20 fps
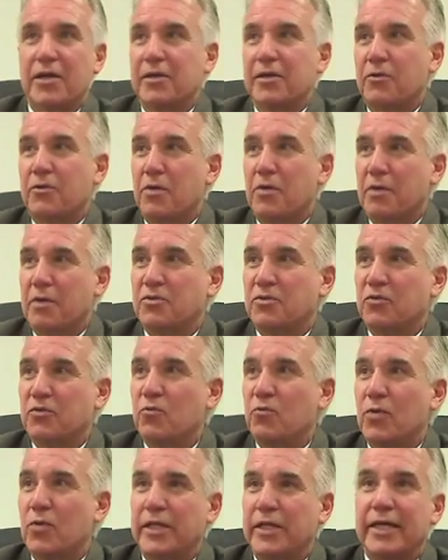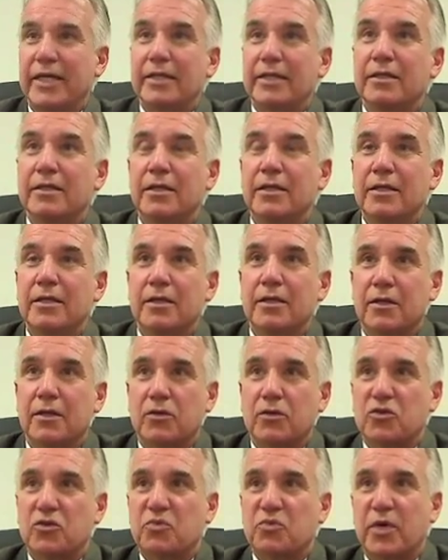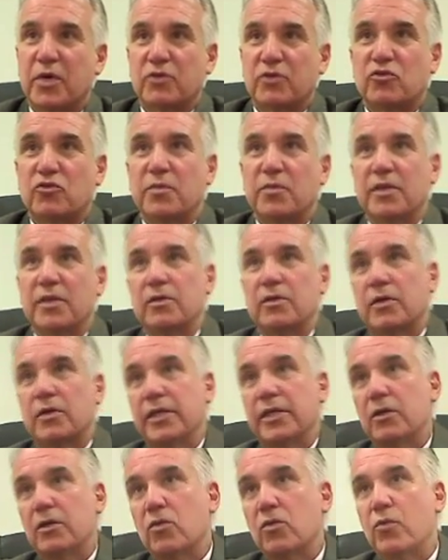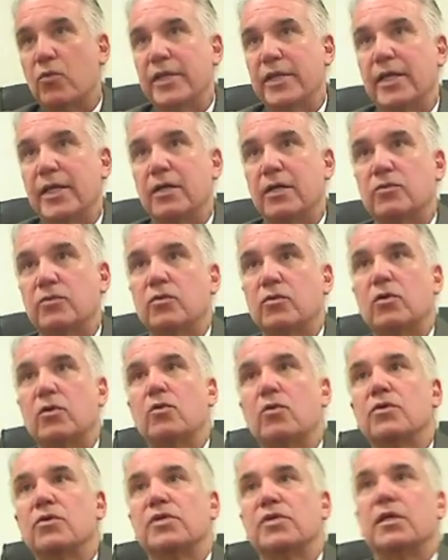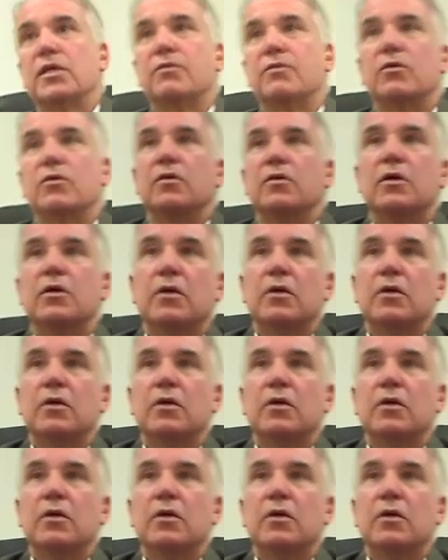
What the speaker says: crimes on one end of the spectrum and looking all the way down to the lowest level